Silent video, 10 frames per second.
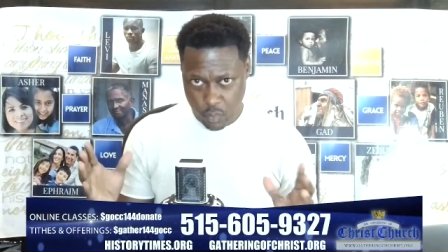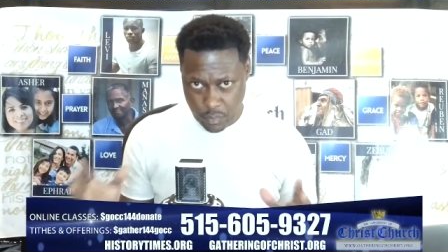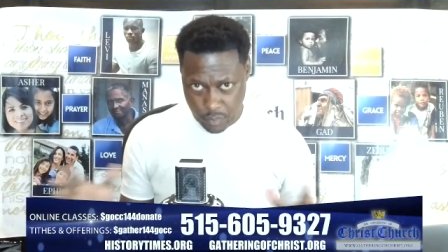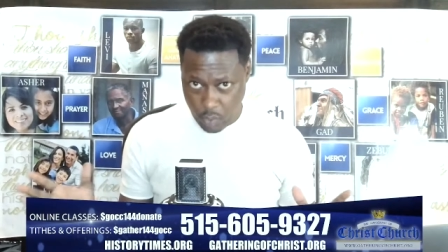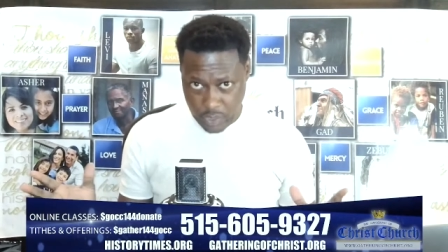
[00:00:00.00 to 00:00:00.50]

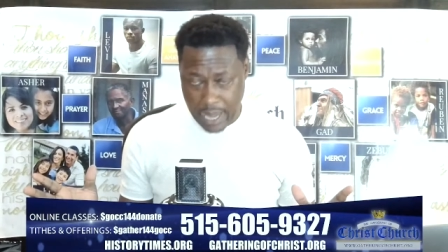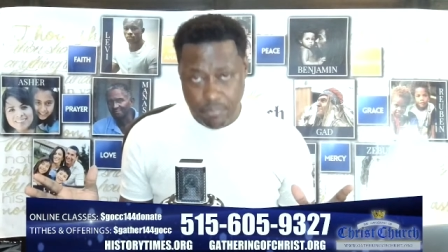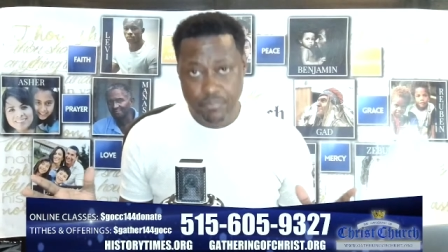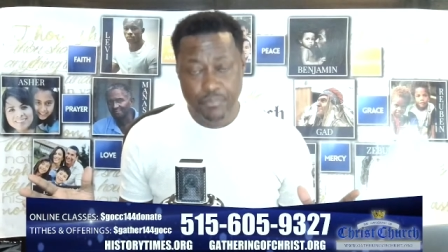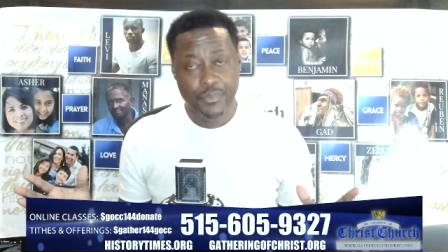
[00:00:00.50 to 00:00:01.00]
Okay.
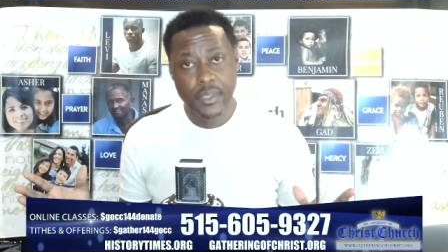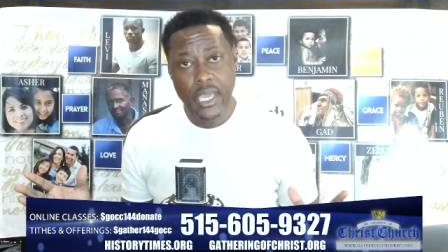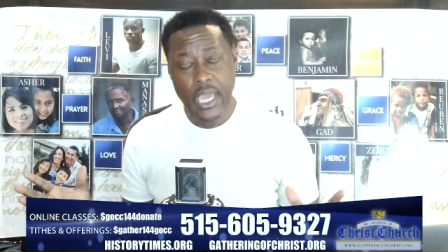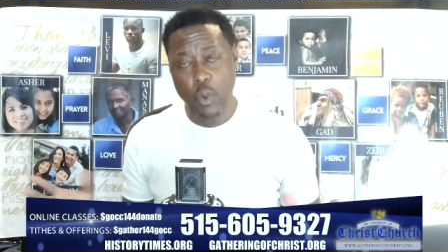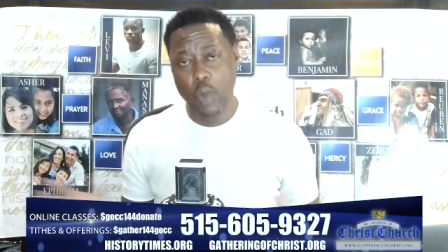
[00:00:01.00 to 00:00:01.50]

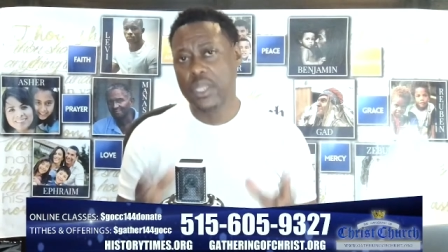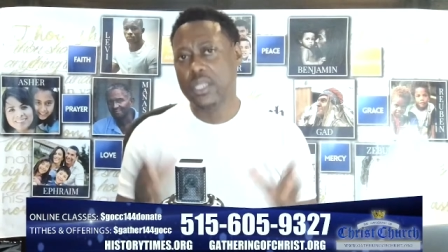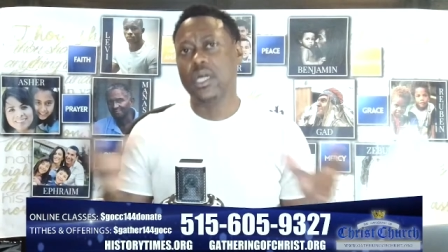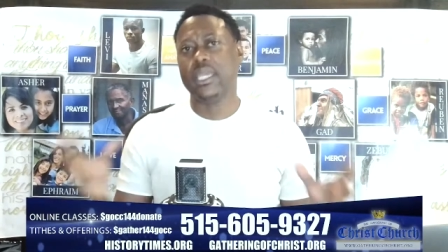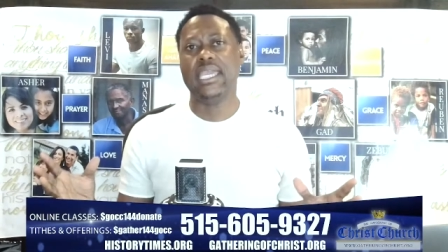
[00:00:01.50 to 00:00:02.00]
And what we're
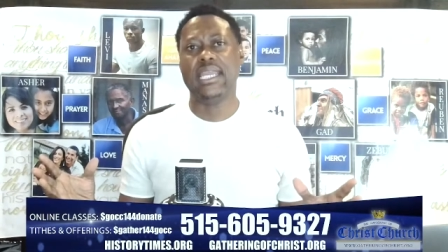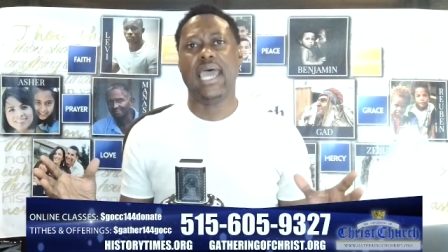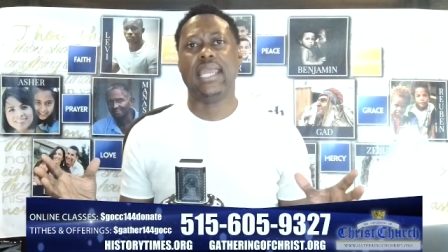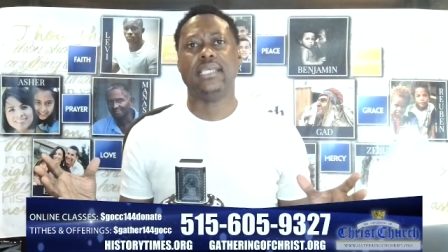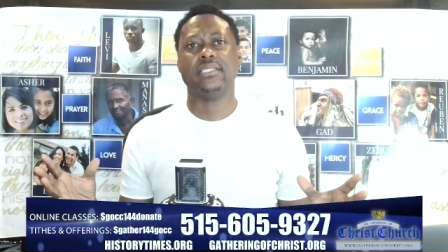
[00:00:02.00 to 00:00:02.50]
looking
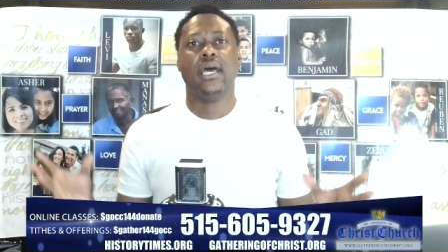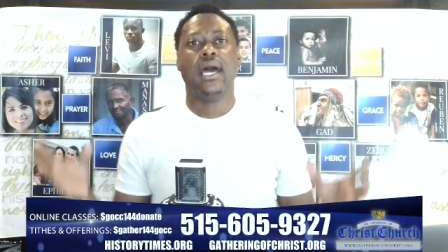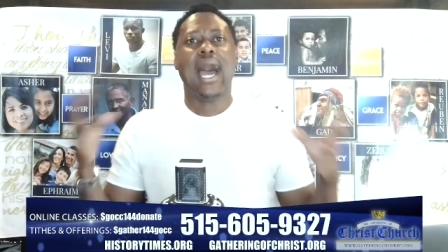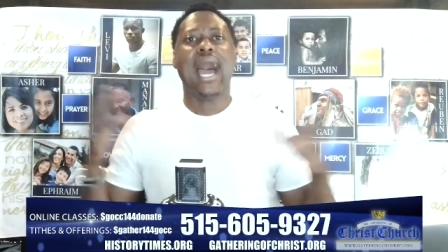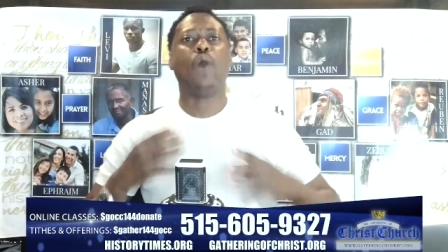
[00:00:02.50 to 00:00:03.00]
at is
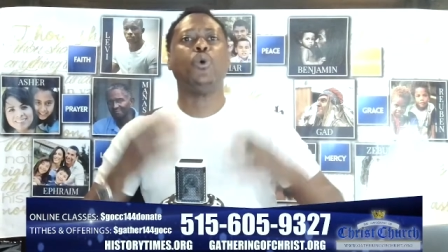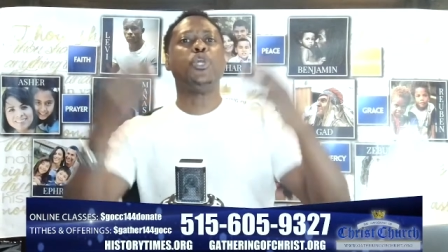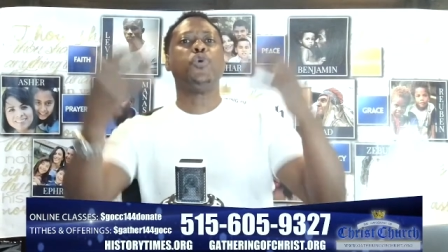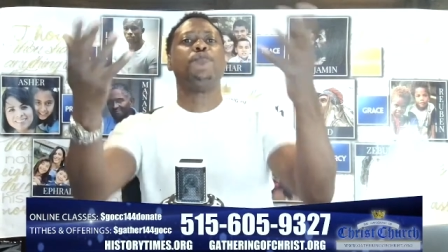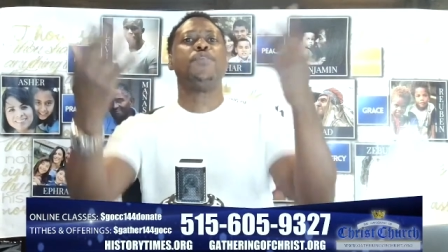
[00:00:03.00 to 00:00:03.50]
how
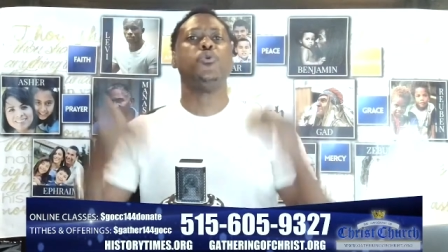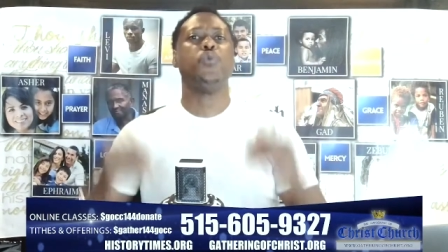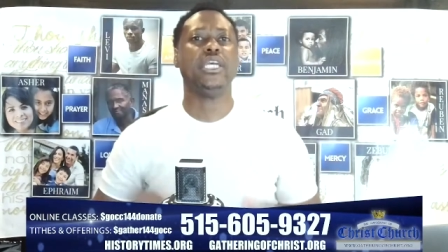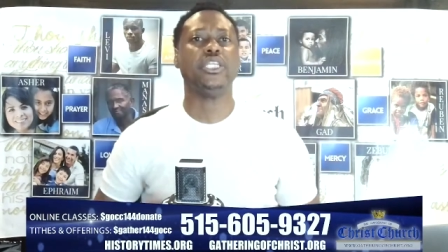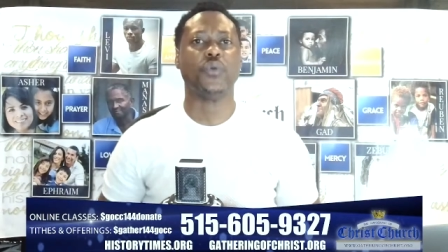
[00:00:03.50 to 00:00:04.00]
you view
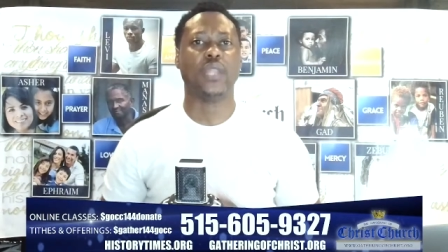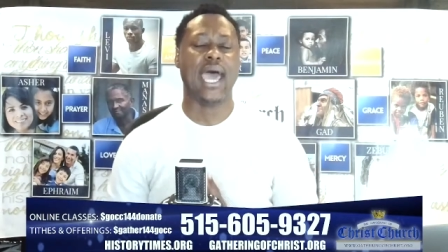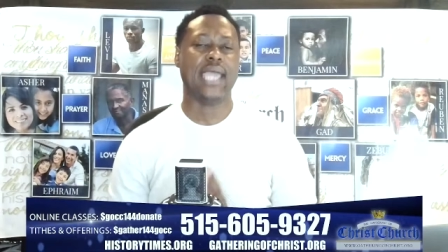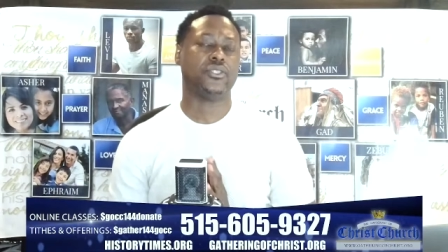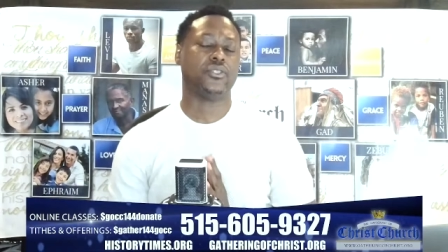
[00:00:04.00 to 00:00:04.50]

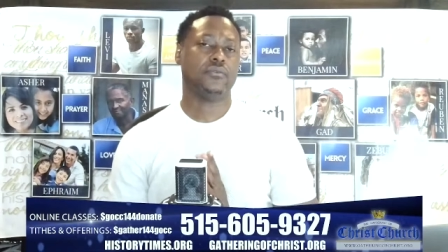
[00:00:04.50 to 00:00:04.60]
Israelites.